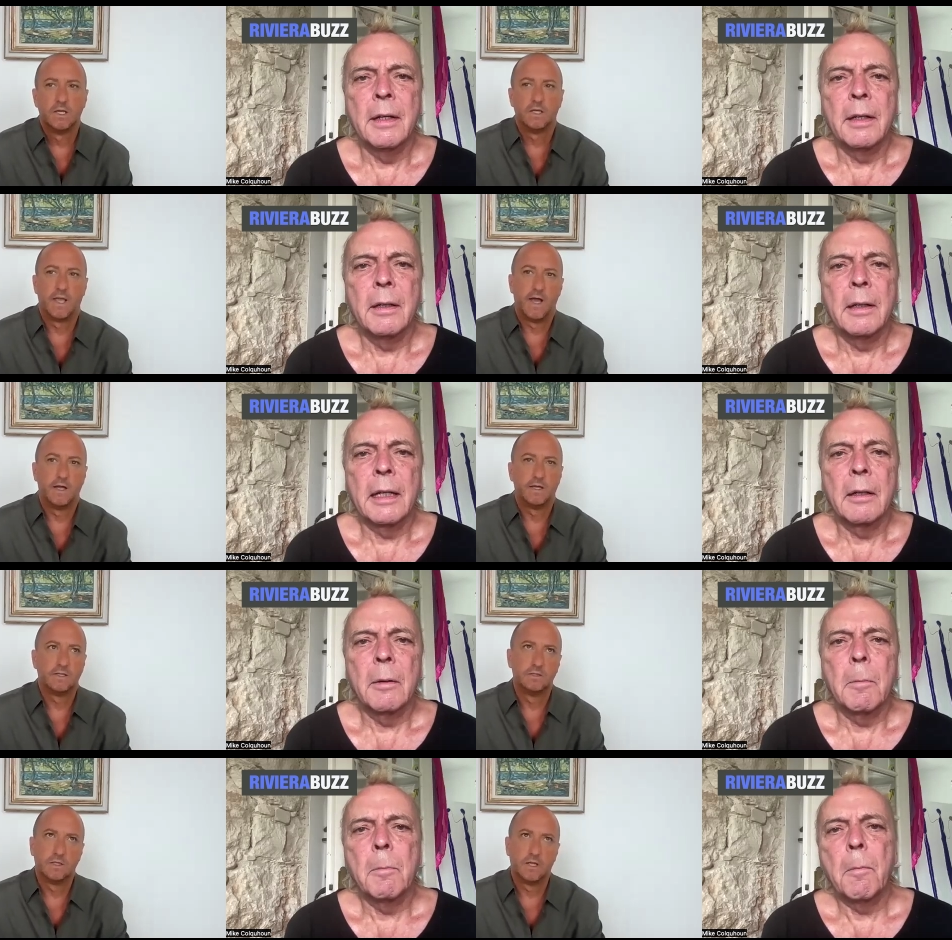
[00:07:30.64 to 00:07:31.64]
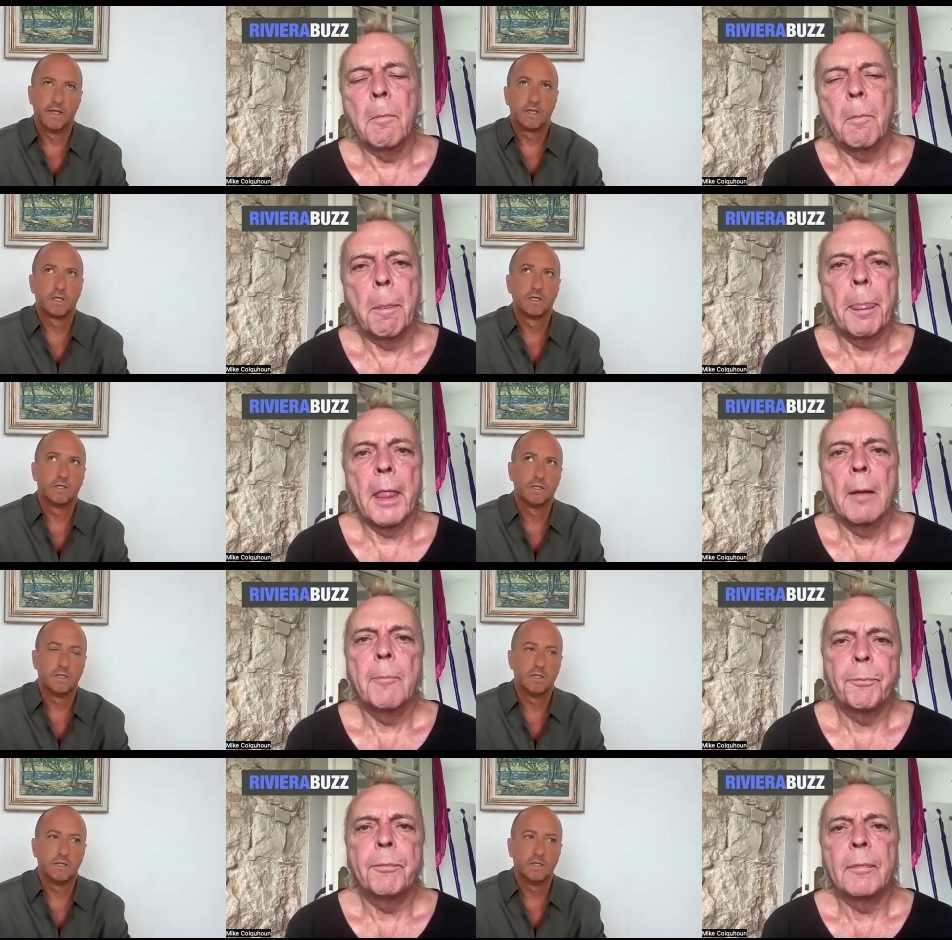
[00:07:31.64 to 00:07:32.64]
Speaker 1: yeah it like
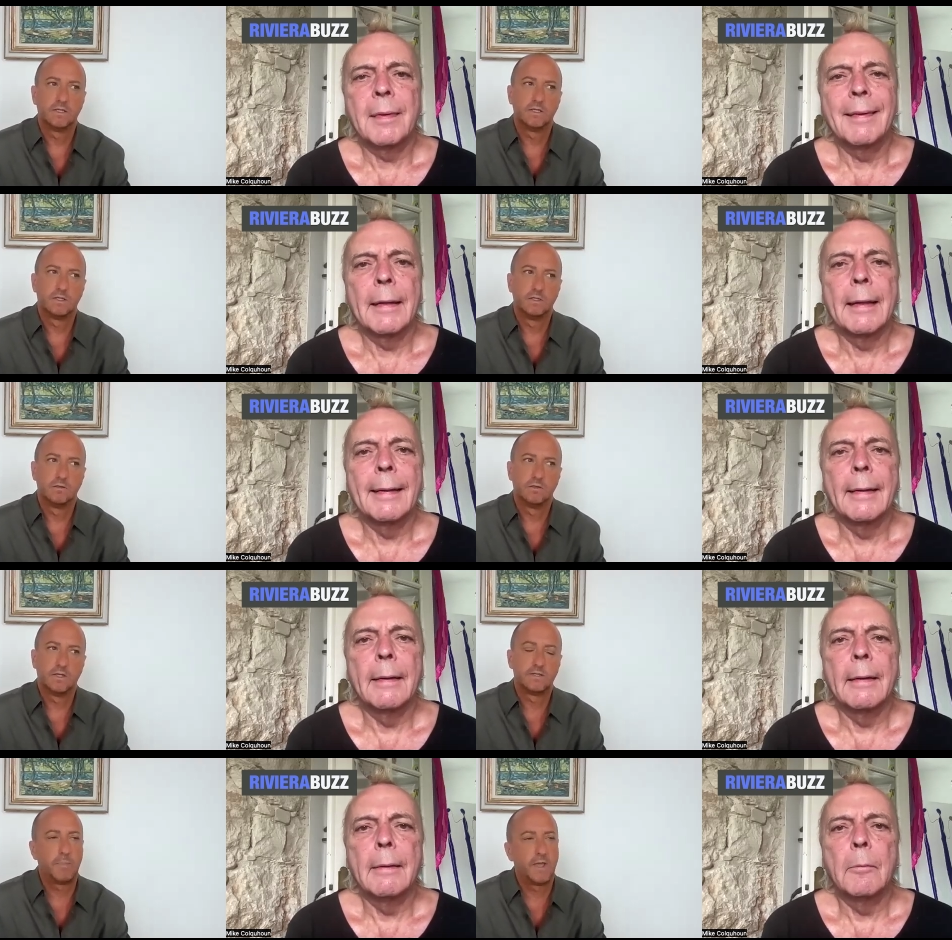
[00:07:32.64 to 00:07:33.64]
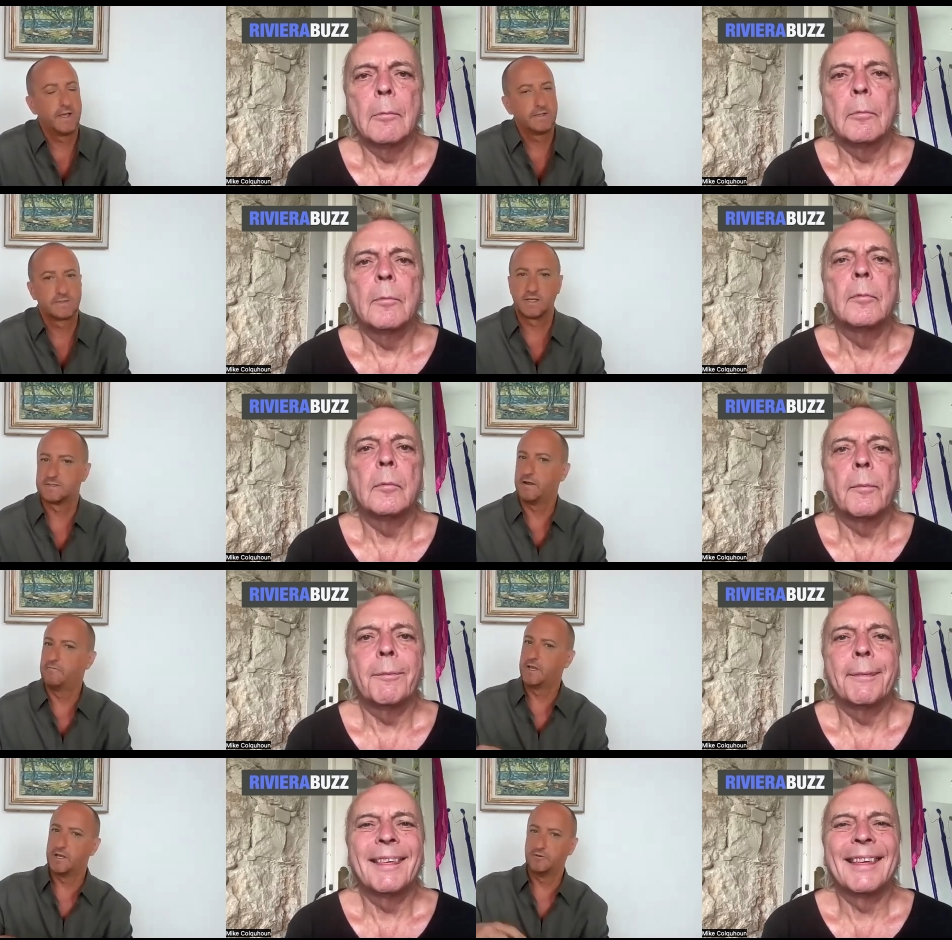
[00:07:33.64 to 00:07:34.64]
in it depends because
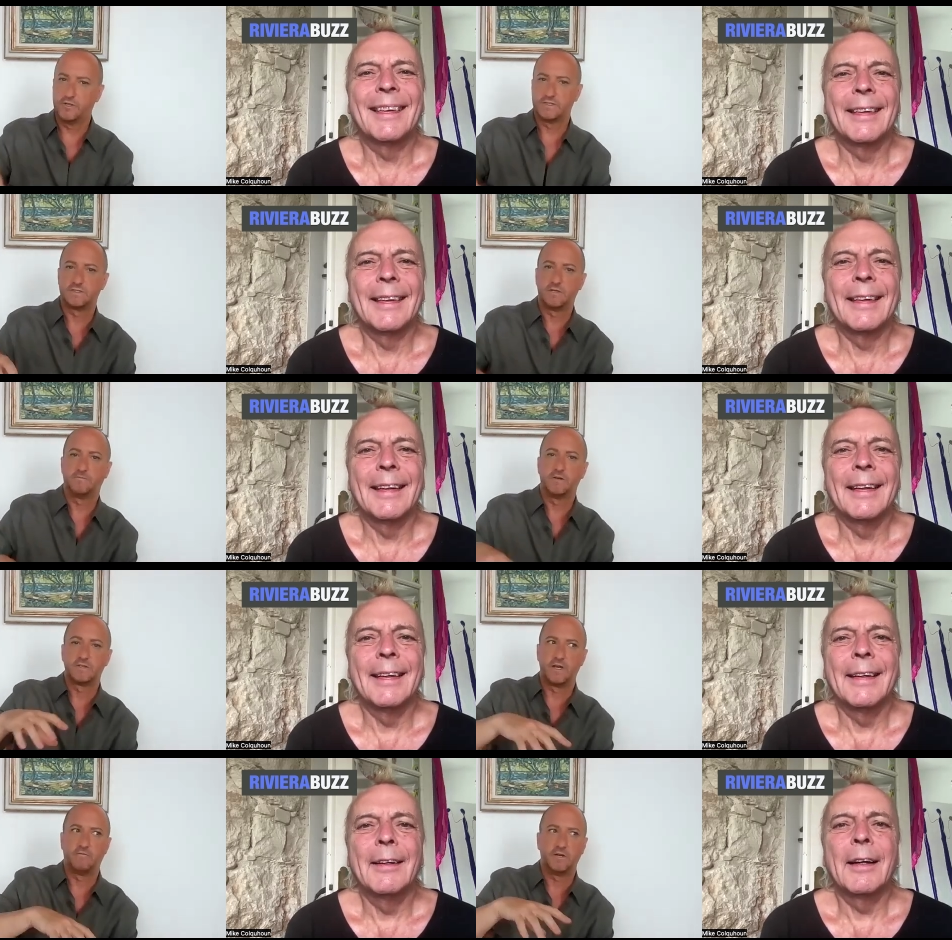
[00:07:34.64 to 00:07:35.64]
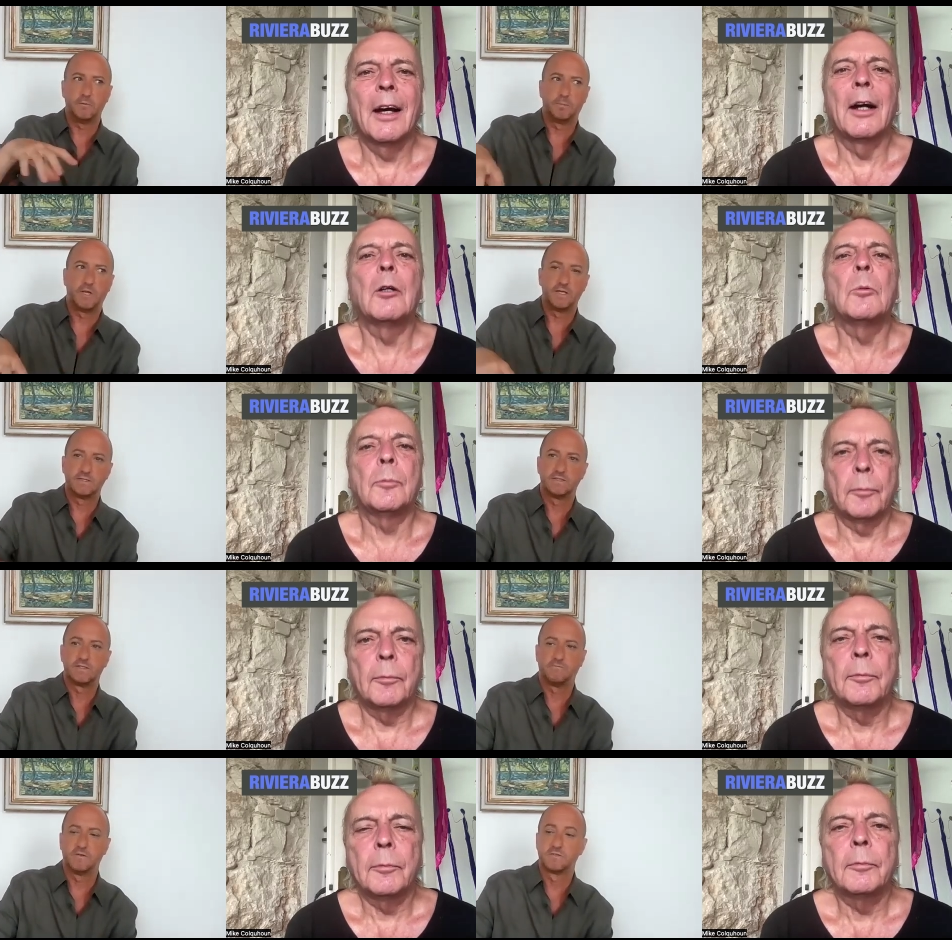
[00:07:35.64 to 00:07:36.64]
every country is different and every place is
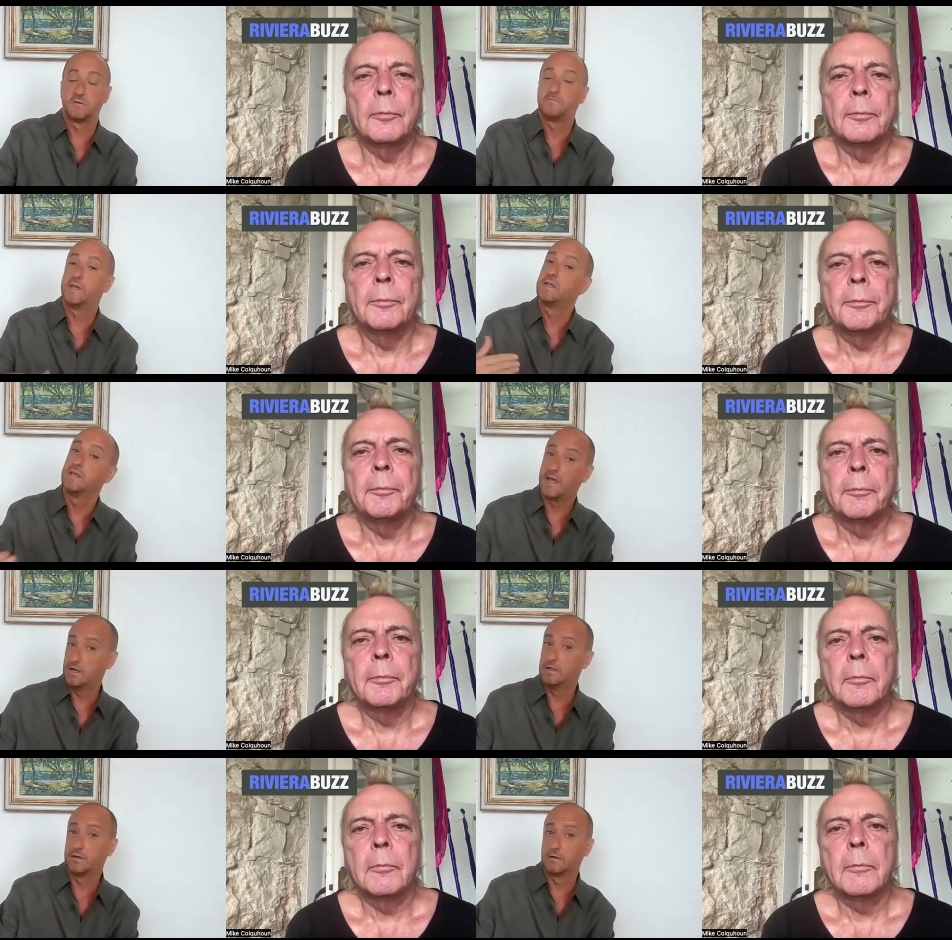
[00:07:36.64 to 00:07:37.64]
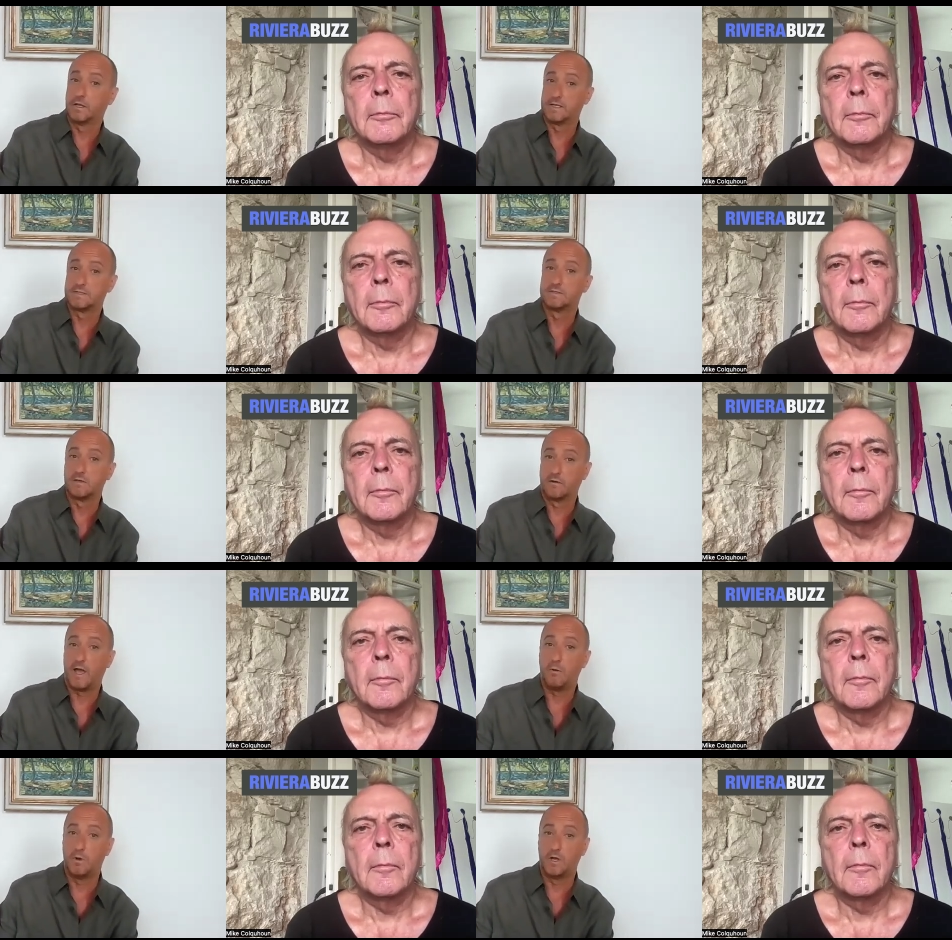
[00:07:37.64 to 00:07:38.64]
different so if they can get a liquor license they'll
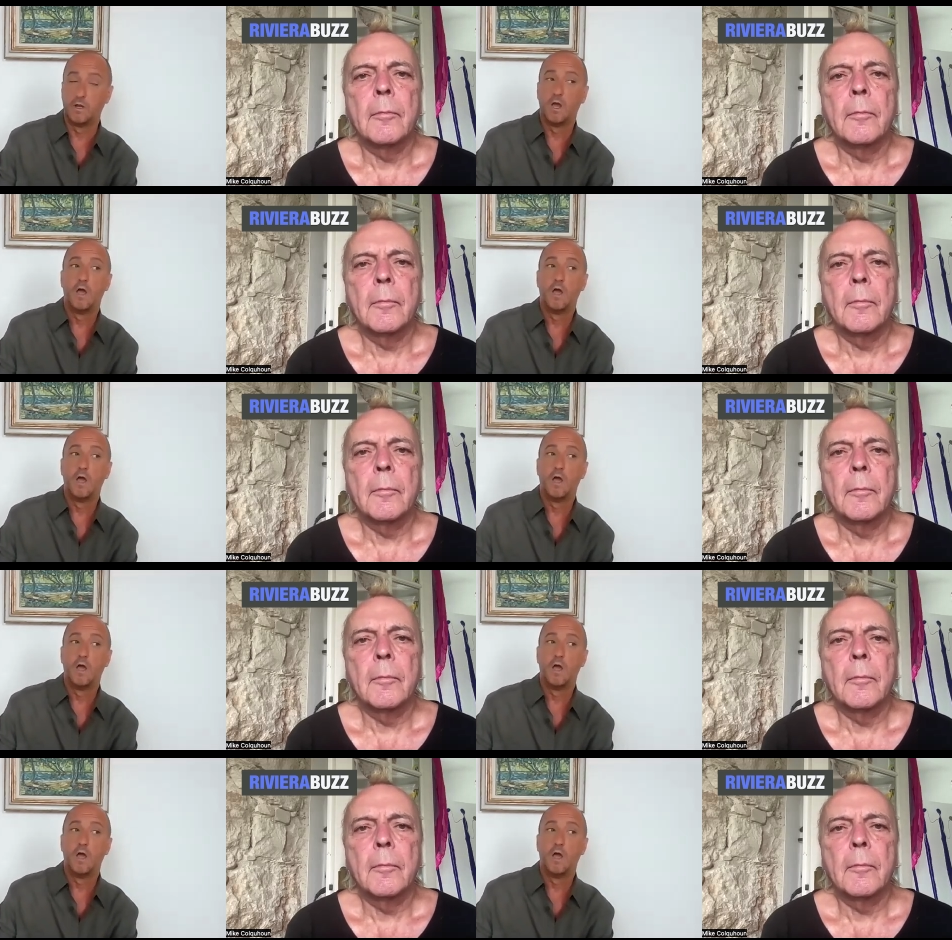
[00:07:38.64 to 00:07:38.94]
get one